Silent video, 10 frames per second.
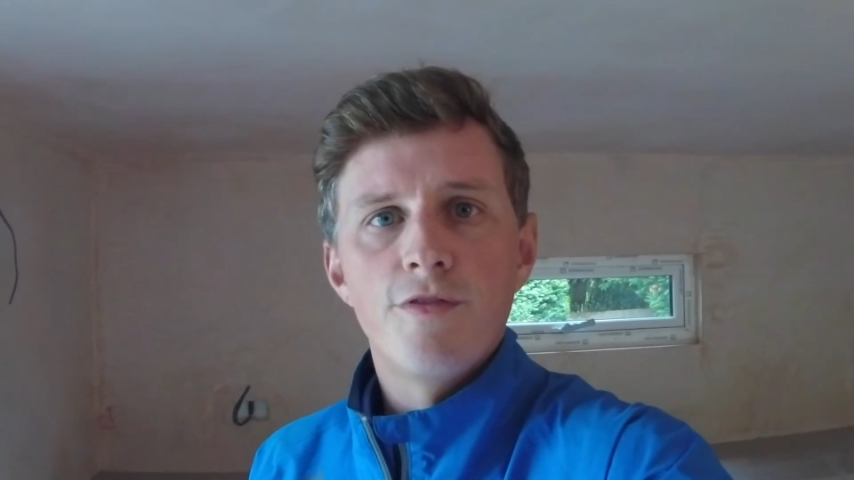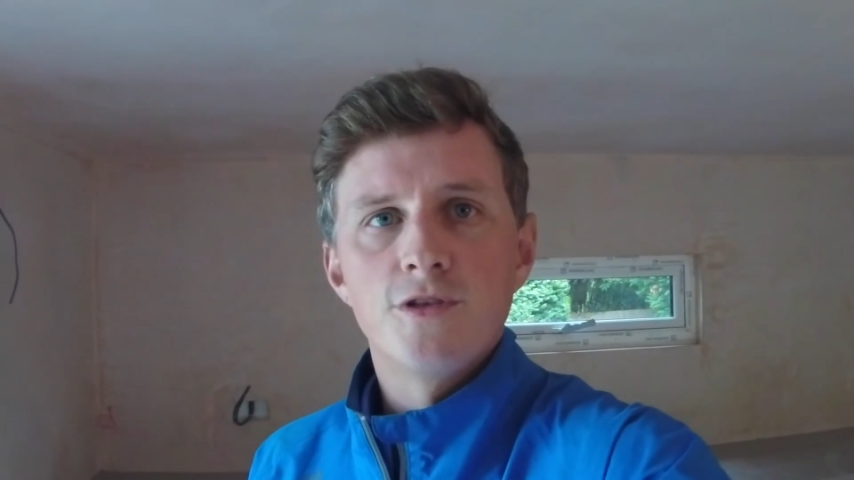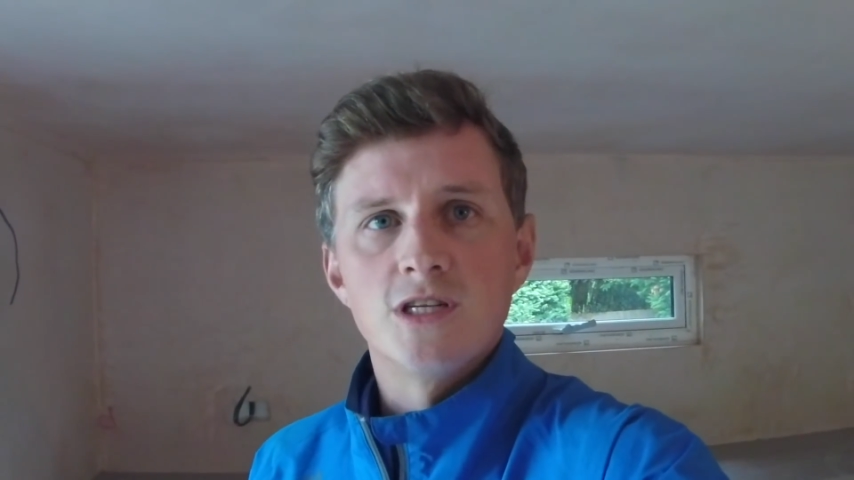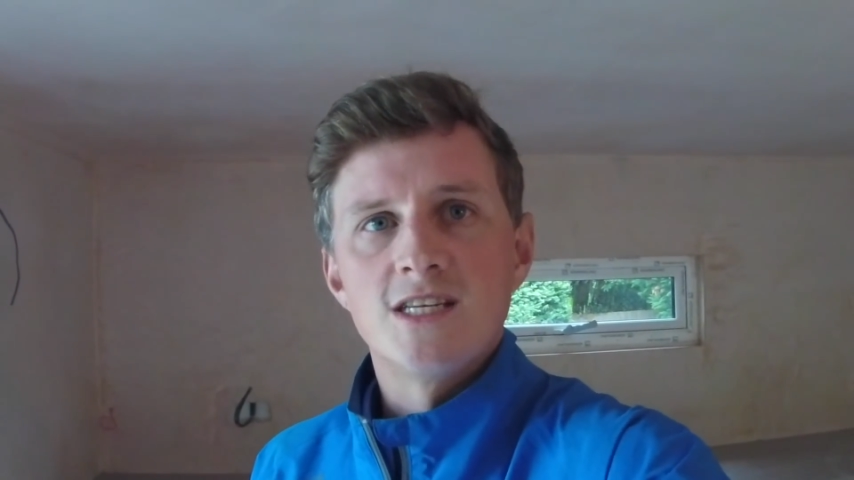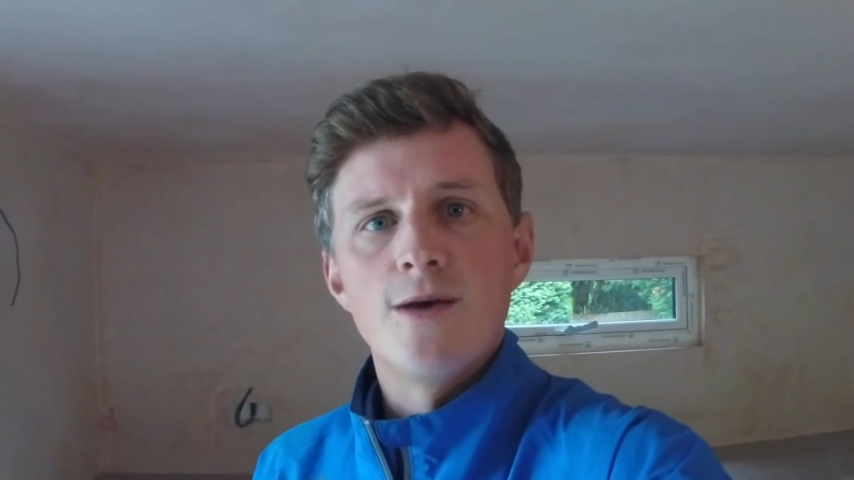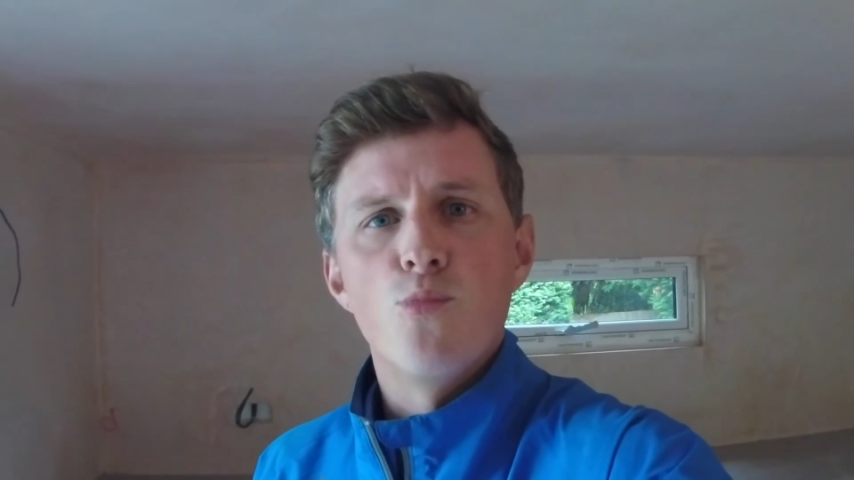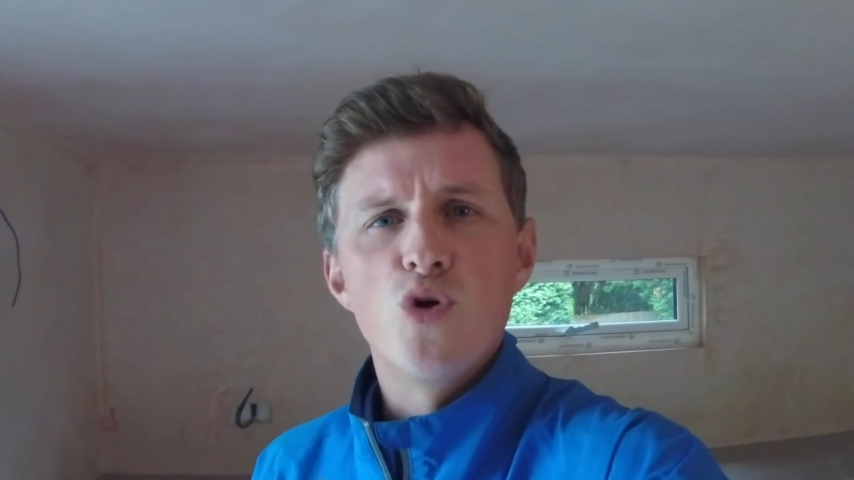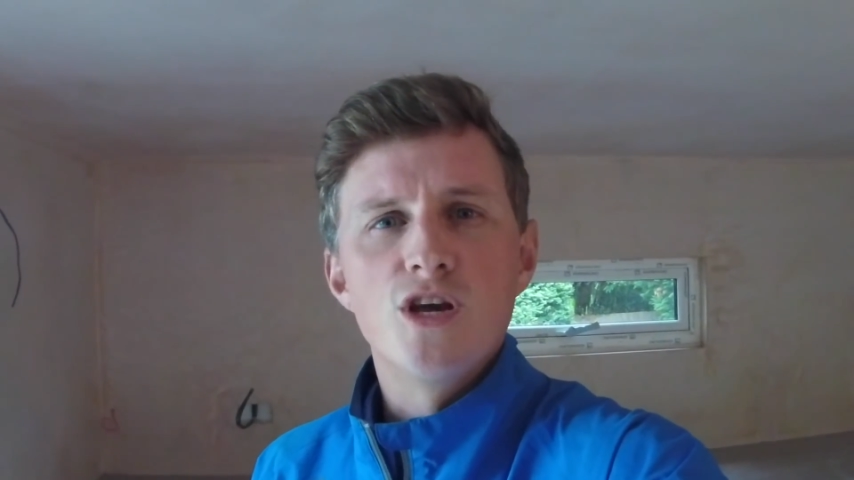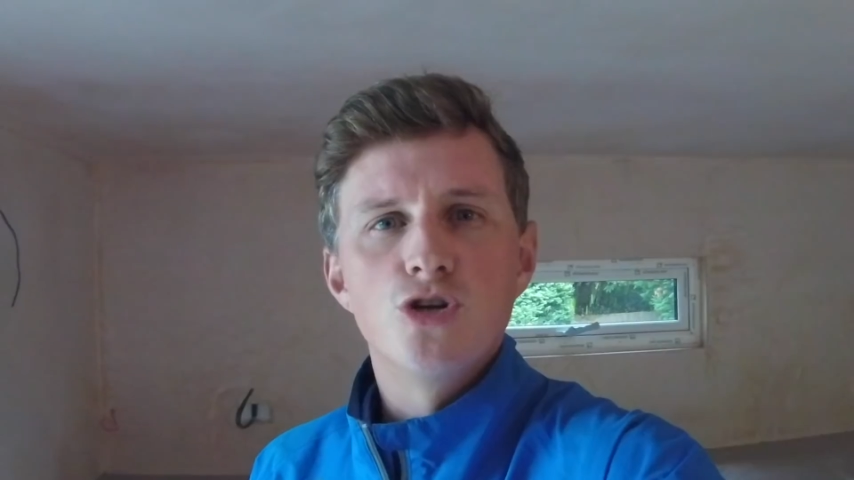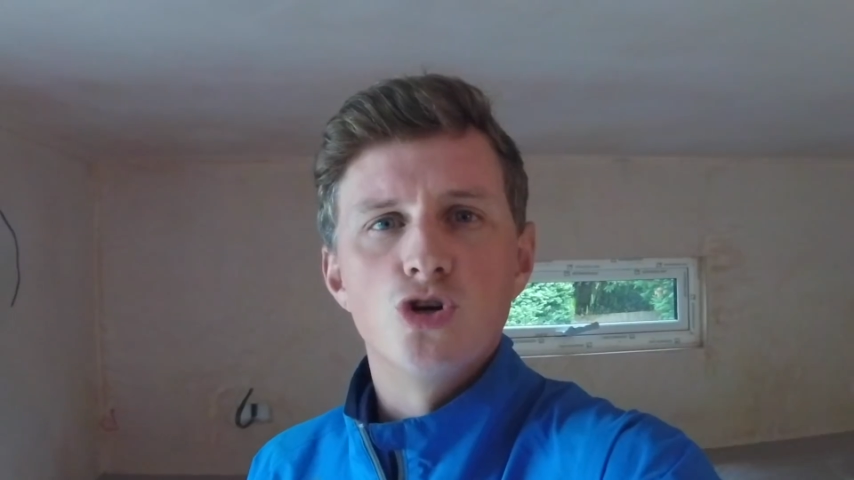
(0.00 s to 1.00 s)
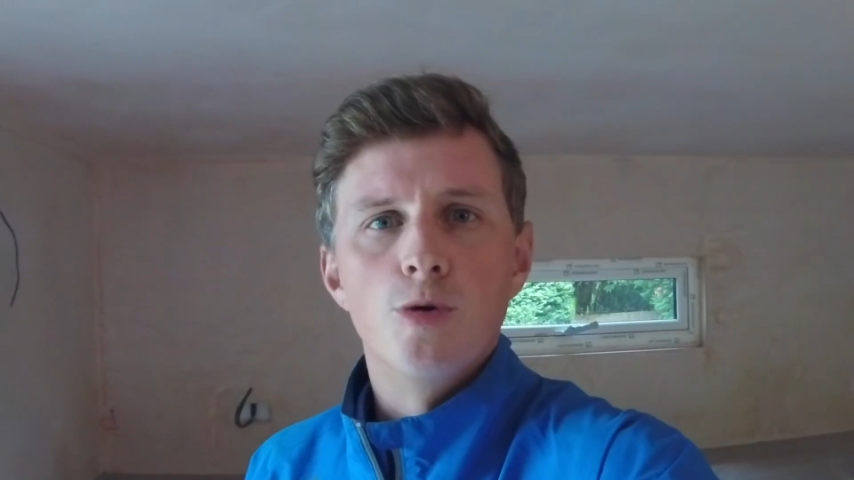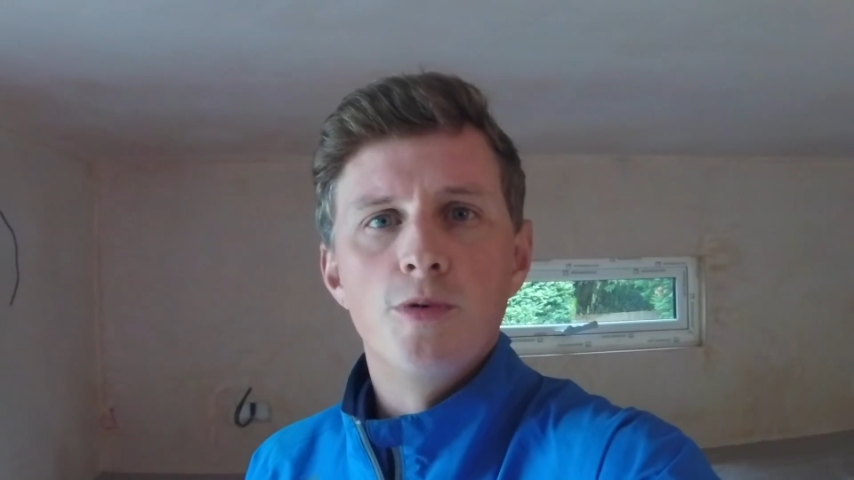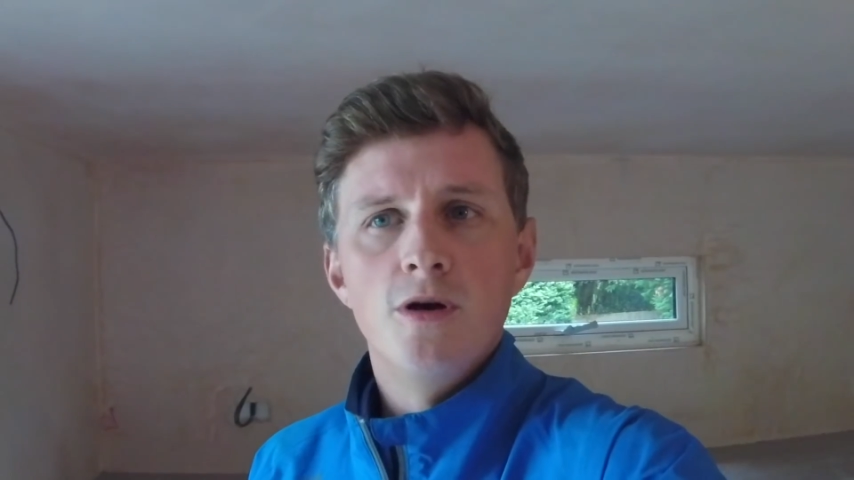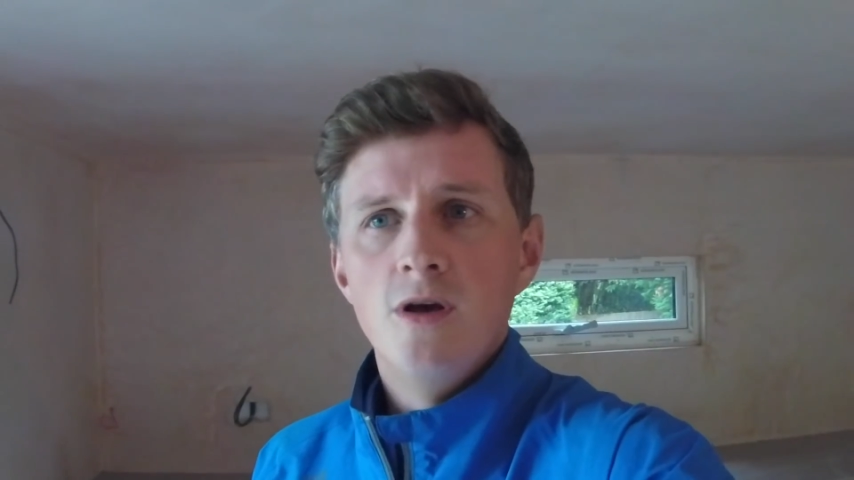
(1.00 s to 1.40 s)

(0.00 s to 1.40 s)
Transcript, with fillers: it's a ten week job,